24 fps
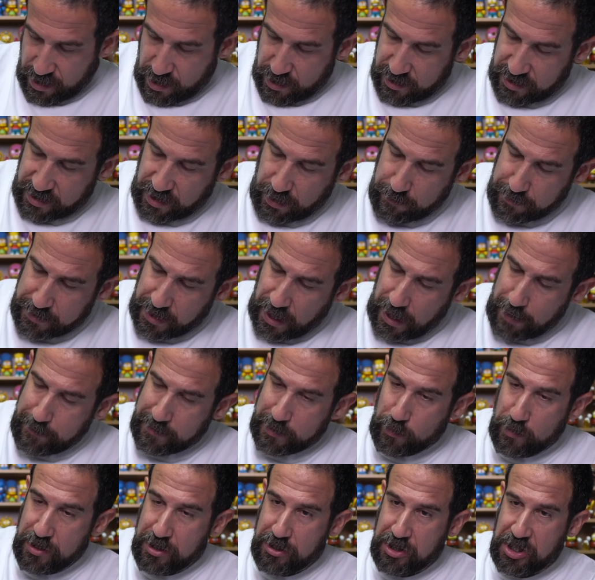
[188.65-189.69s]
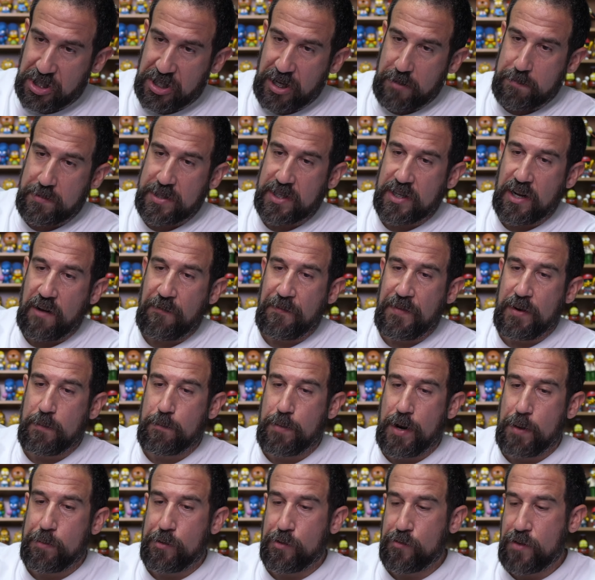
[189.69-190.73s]
sometimes when you ship stuff in
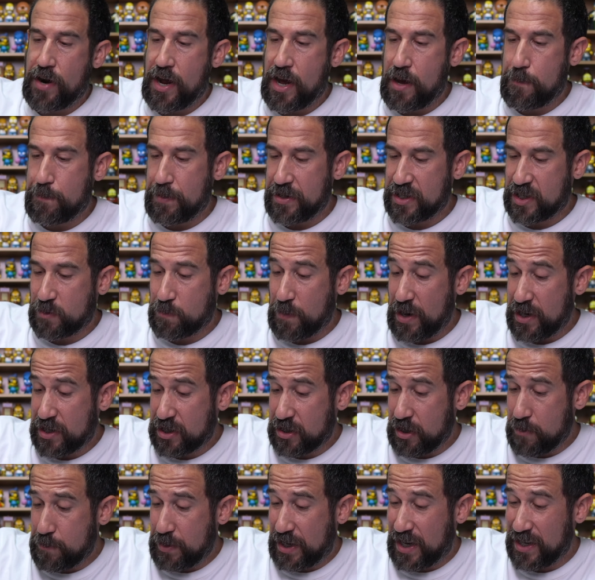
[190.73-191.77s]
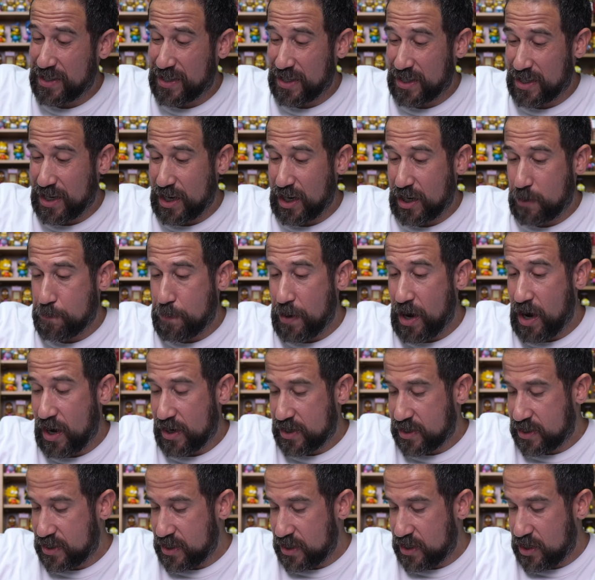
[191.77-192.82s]
bubble wrap, especially because it's an
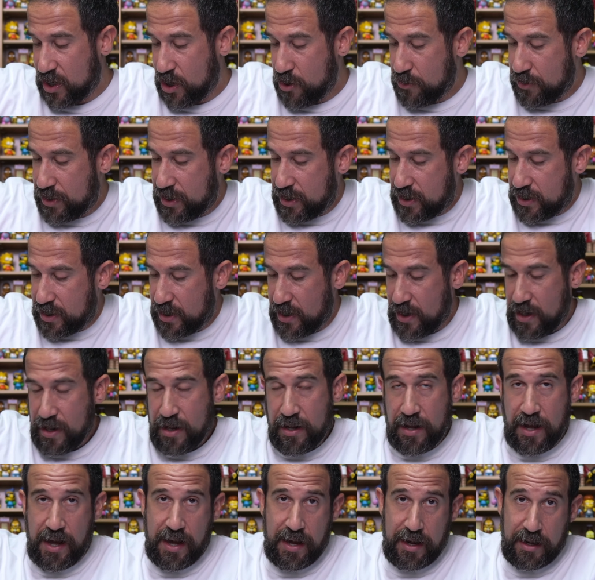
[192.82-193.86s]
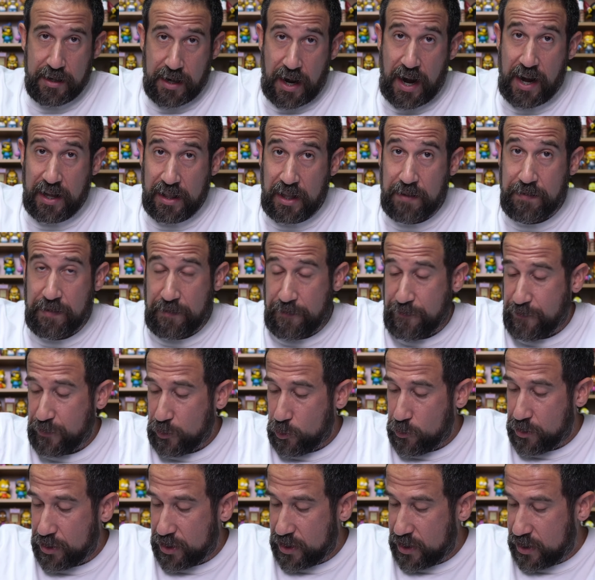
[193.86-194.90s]
epoxy coated, and I live in
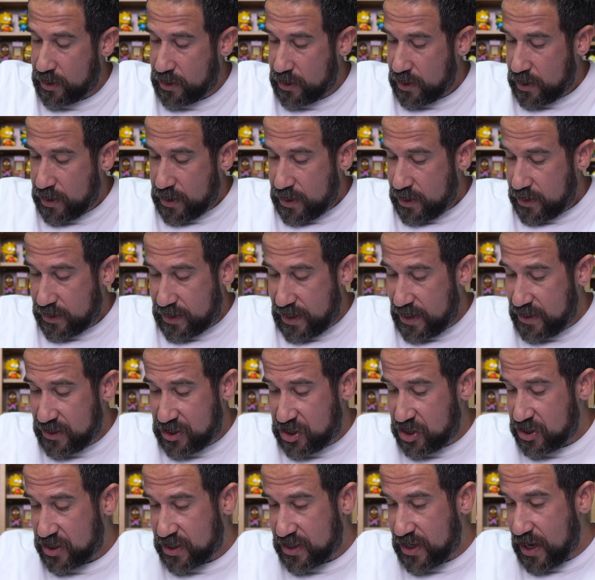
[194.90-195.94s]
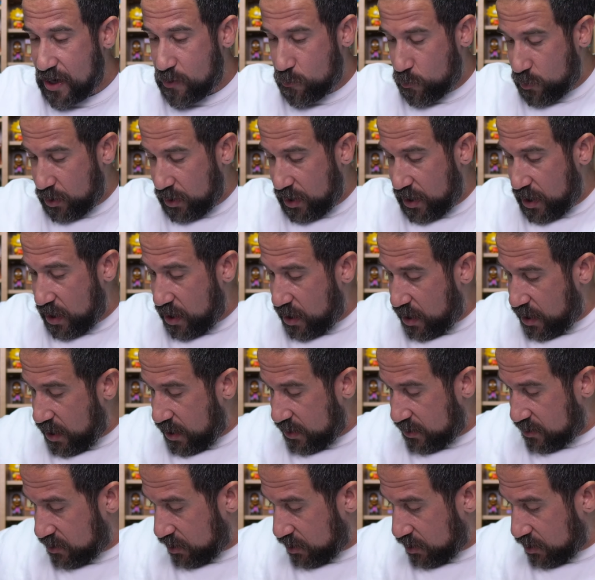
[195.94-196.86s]
Florida, things just get really hot.